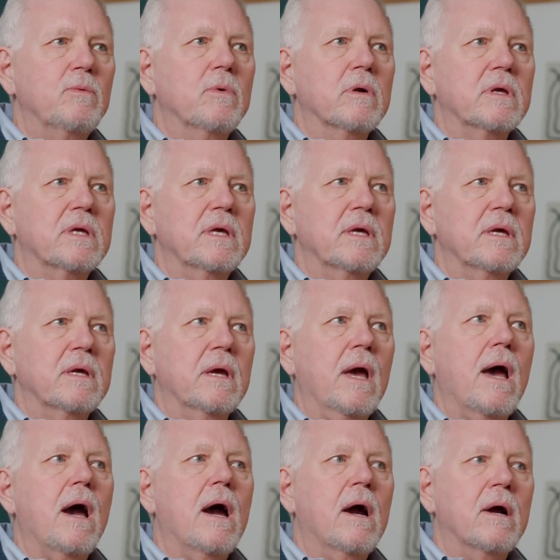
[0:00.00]
working
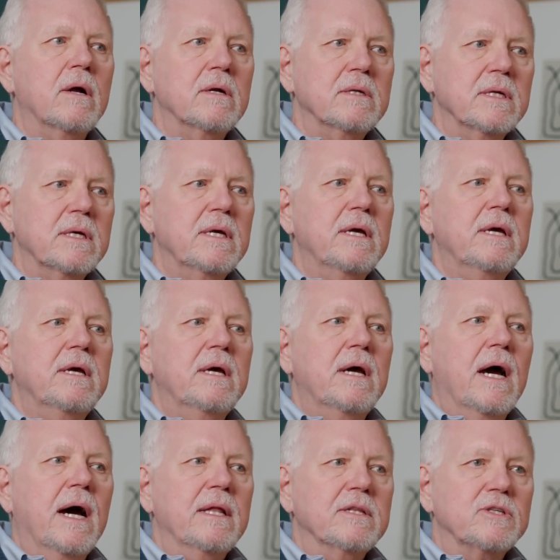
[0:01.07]
hard
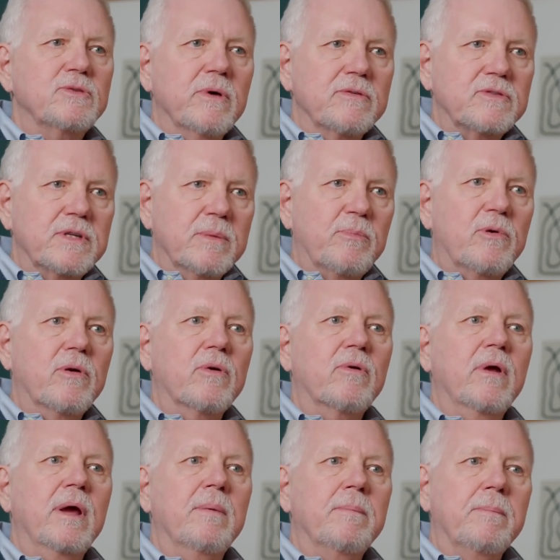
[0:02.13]
on the 12-step
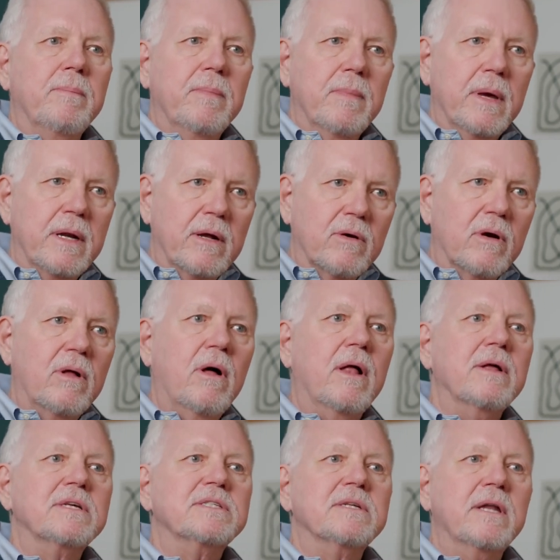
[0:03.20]
program and
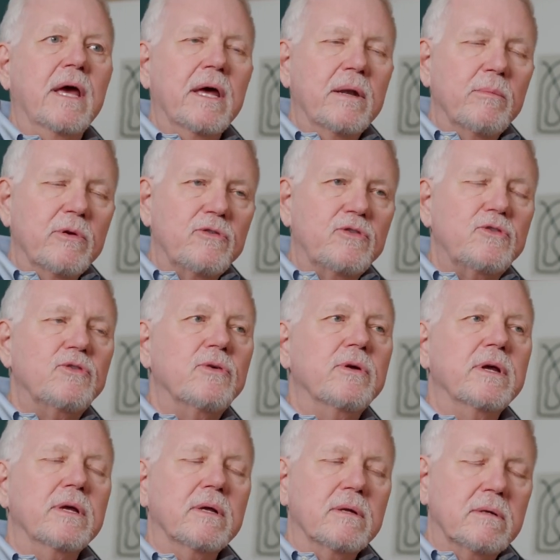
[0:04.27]
Alcoholics Anonymous
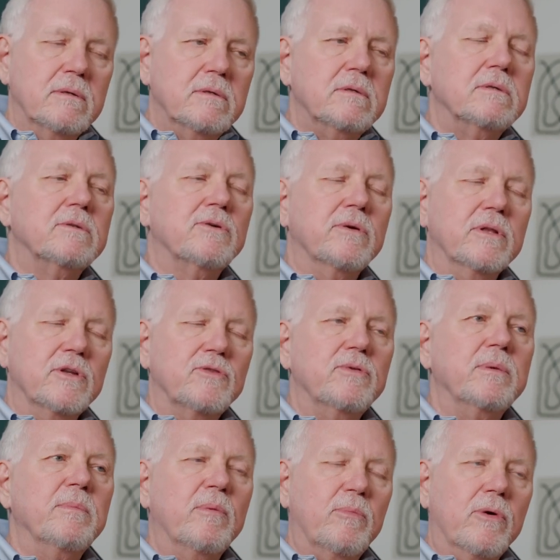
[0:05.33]
during the
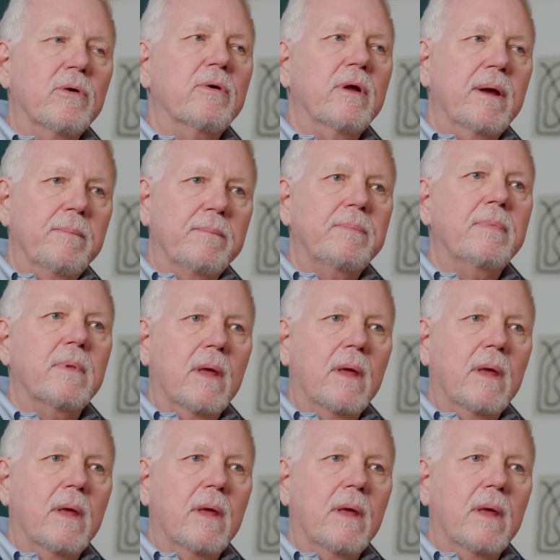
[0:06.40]
treatment program.